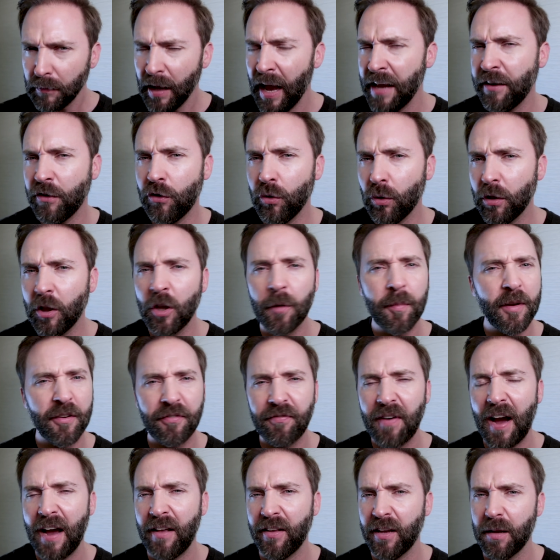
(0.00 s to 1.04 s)
I had to do a little bit of
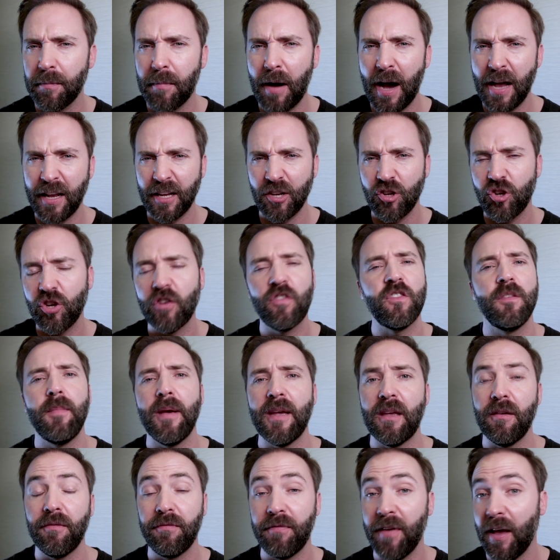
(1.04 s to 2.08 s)
filing and modding just to
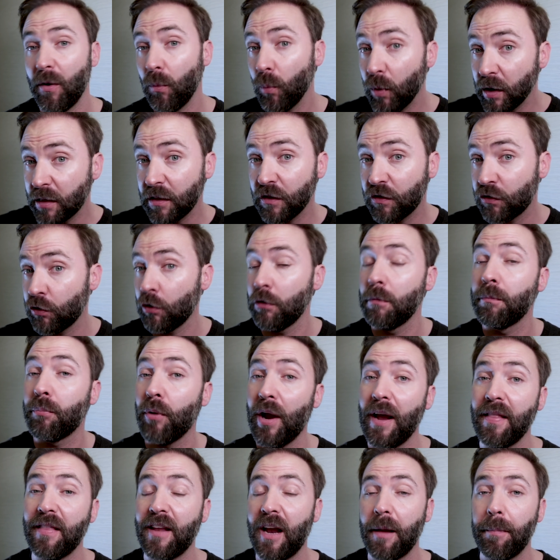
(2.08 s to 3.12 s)
make it fit with a certain
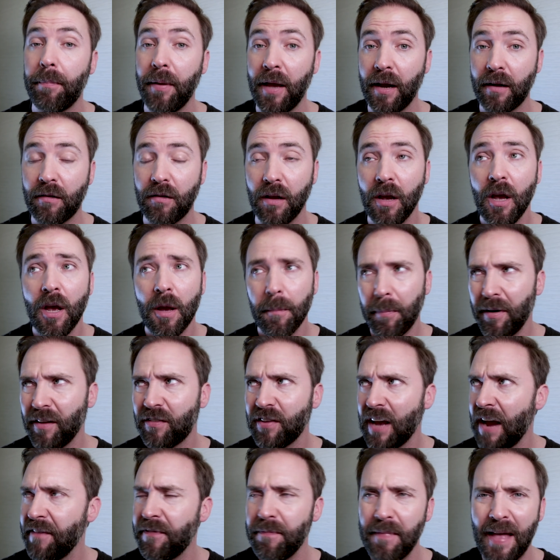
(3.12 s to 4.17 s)
brand that I picked. But
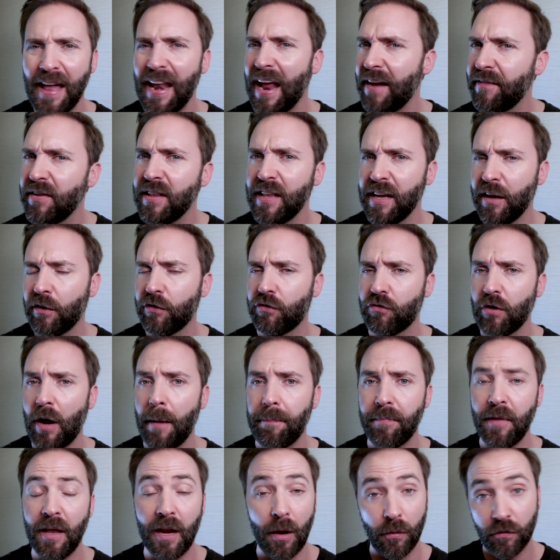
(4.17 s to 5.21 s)
aside from that, everything else
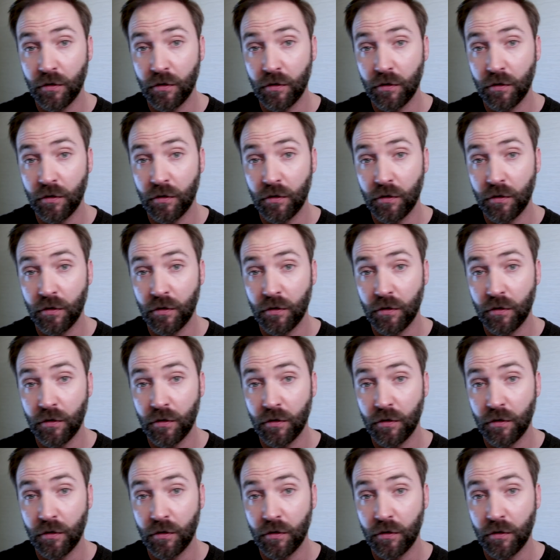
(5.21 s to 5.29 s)
dropped in. I